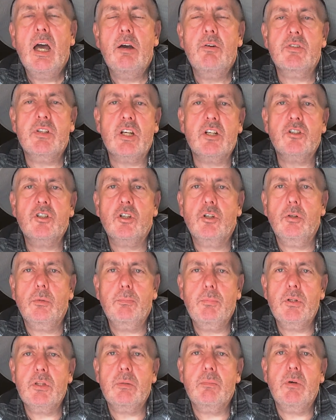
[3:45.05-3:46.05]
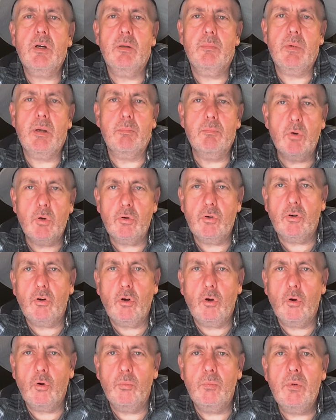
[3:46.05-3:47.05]
I was actually going to put them on my
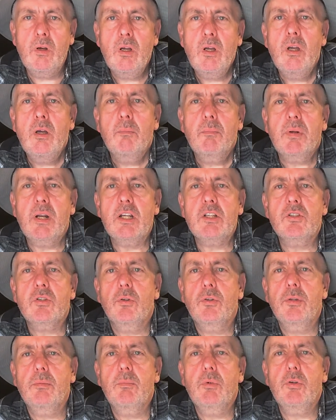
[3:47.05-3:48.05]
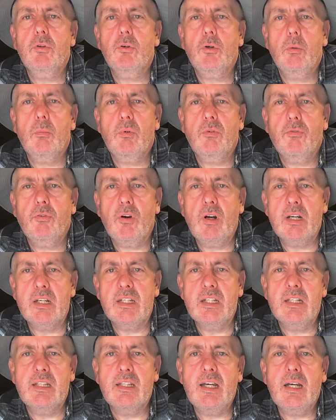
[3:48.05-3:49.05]
motorhome, but I sold the motorhome before I
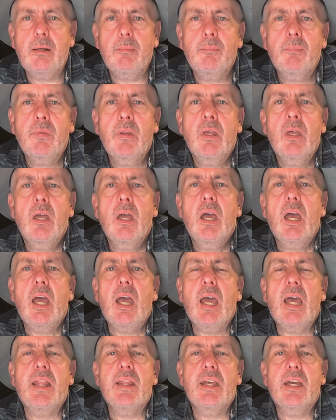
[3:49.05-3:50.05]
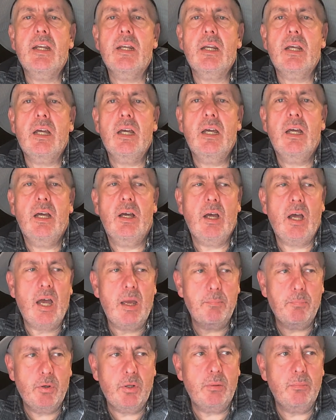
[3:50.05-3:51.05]
did that. And then
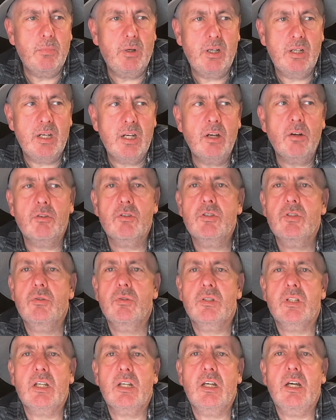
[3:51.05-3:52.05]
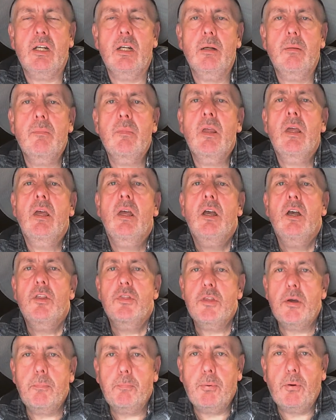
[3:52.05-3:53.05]
I put them on here as soon as I got it.
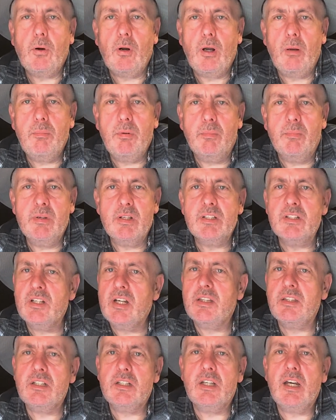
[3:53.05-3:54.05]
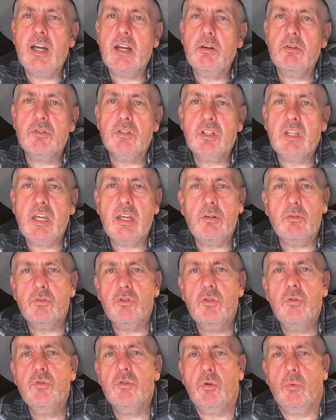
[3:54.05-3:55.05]
The problem, it's not the tires.
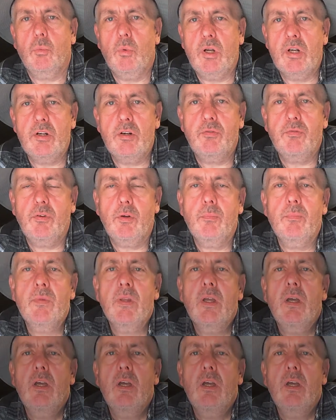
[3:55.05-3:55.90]
KO2s are wonderful.